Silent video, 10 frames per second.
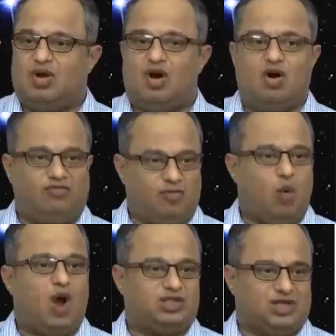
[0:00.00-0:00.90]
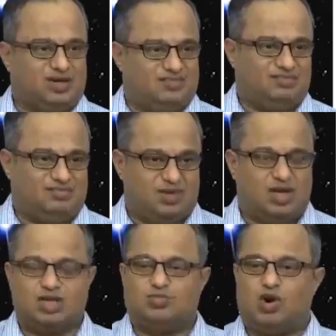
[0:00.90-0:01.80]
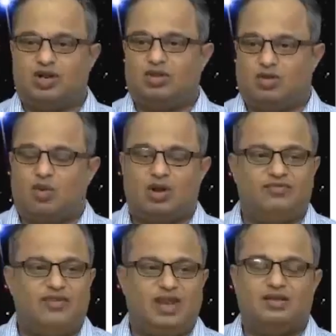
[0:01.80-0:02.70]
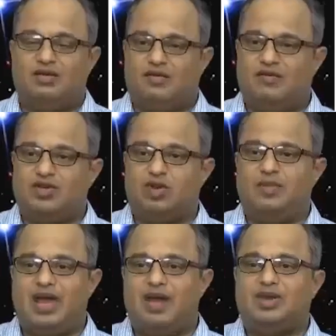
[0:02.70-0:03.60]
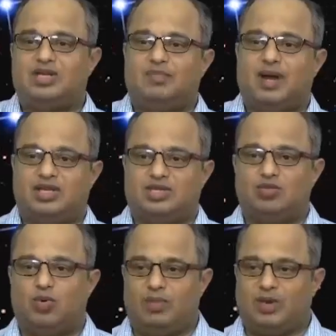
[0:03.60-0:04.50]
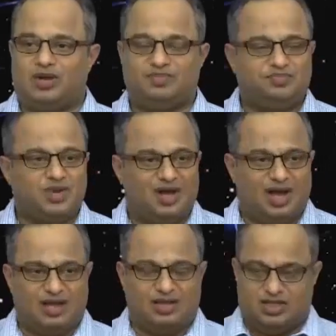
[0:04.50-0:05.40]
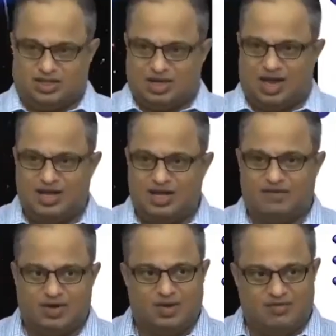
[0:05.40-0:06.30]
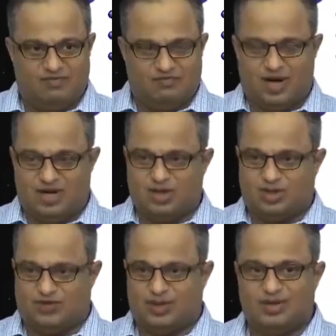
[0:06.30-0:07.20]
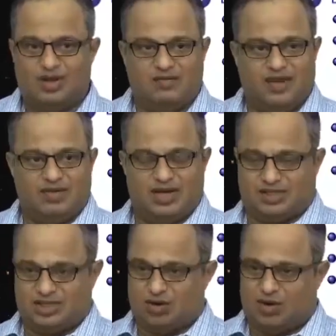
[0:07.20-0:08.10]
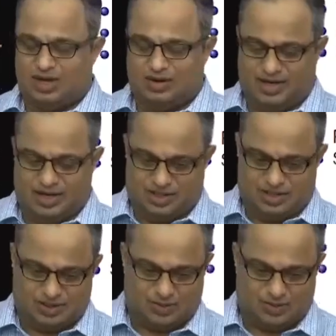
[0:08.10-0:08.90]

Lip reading: of quanta corresponding to the quantum field which will be emitted by this moving mirror, and this idea will be very useful when we discuss Hawking radiations.